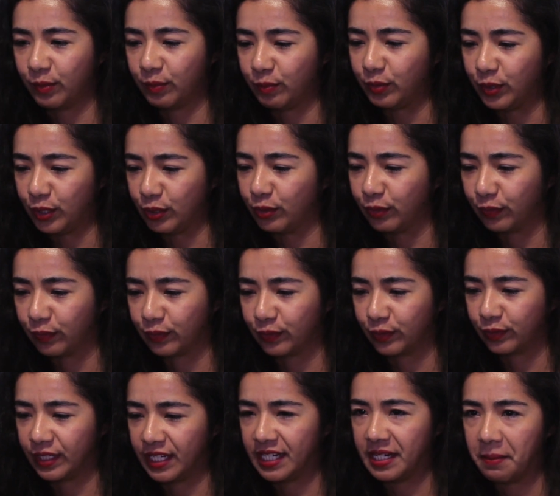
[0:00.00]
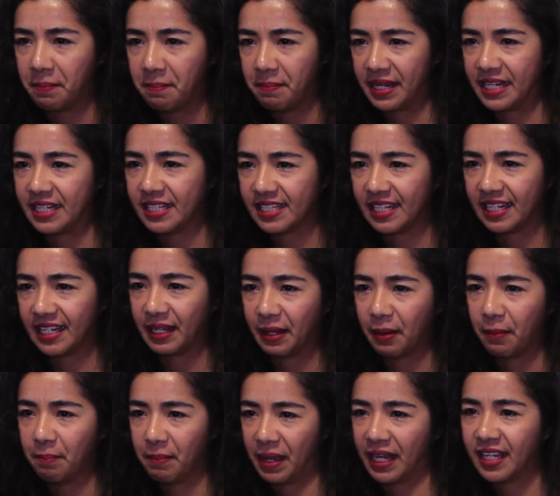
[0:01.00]
beautiful and amazing
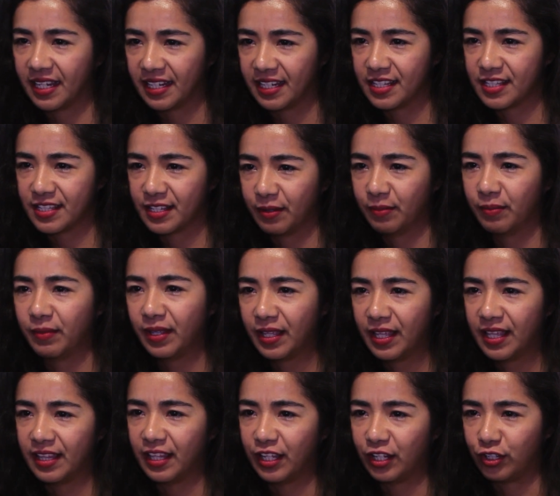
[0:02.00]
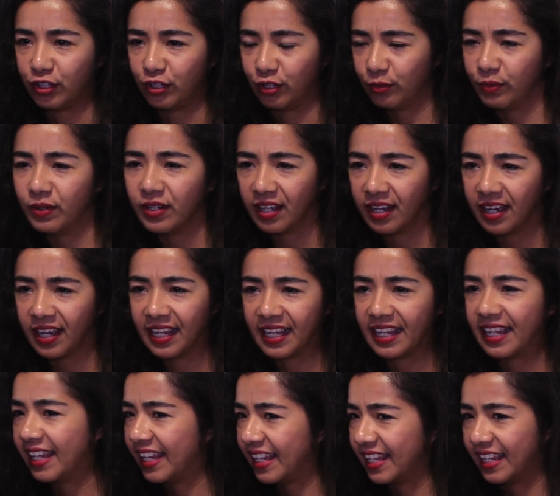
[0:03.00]
mechanism that you and I
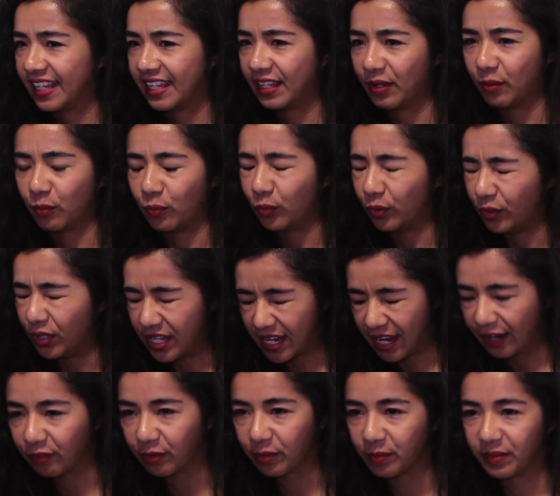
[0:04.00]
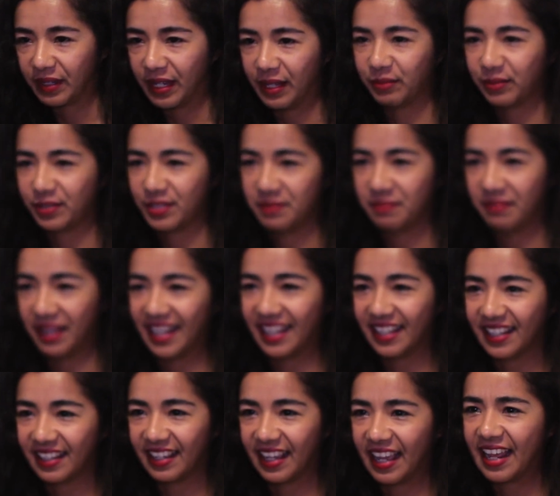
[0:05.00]
will never be able to make.
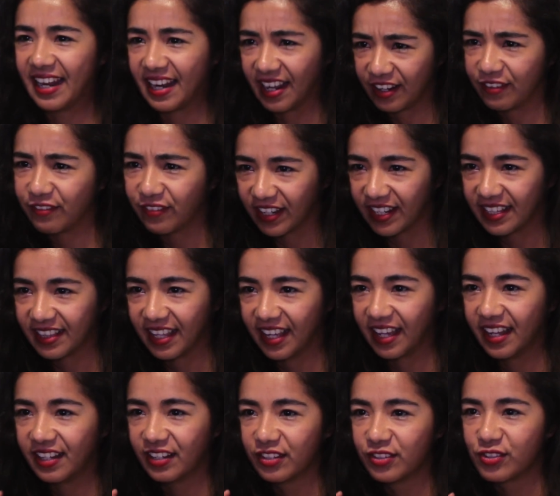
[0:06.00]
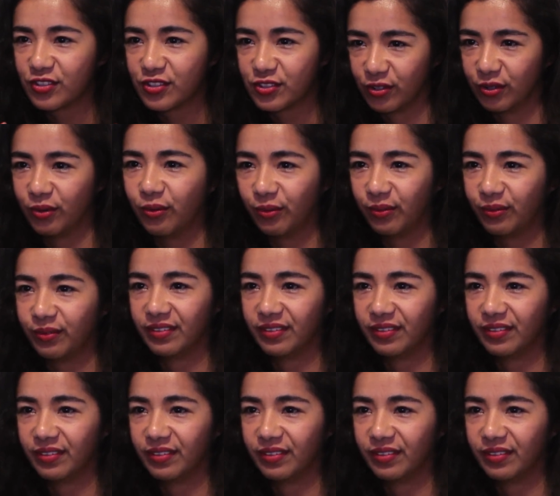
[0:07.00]
And I find that so